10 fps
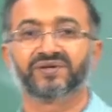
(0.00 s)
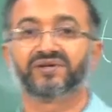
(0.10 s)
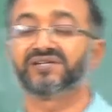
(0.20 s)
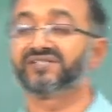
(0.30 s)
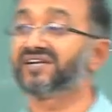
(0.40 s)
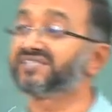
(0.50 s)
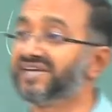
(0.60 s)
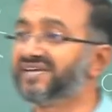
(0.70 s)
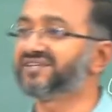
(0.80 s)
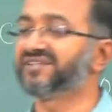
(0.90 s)
Does that
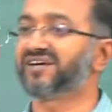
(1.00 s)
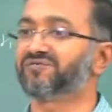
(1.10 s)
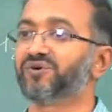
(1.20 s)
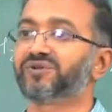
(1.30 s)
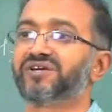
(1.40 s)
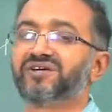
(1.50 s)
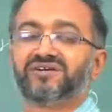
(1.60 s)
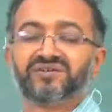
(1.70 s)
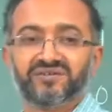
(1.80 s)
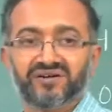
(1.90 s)
change, and therefore
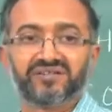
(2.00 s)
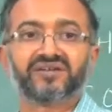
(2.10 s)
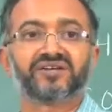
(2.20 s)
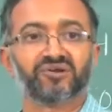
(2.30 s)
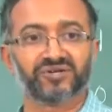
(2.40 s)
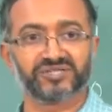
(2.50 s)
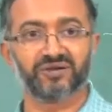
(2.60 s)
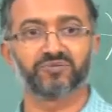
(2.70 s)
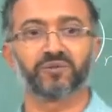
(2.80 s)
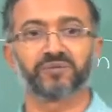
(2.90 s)
the other
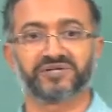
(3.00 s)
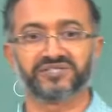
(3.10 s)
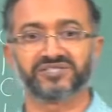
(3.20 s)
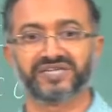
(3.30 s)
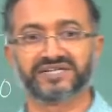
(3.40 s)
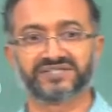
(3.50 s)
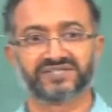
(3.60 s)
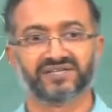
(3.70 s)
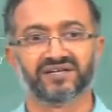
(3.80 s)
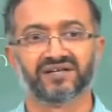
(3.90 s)
rheological properties change?
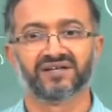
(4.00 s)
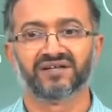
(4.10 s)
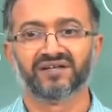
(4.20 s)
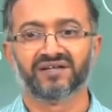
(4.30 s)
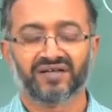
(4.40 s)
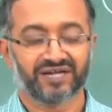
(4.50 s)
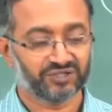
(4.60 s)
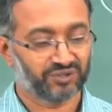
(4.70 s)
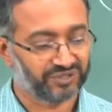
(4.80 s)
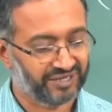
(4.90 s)
And
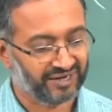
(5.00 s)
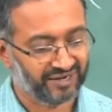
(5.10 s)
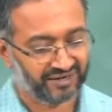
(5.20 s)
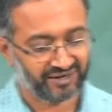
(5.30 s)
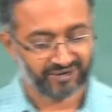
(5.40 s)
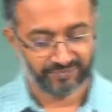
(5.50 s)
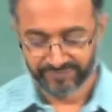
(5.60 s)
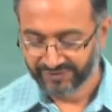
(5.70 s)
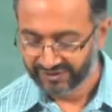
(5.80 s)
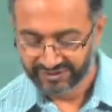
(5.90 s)
so, there are
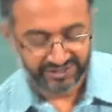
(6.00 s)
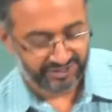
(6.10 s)
the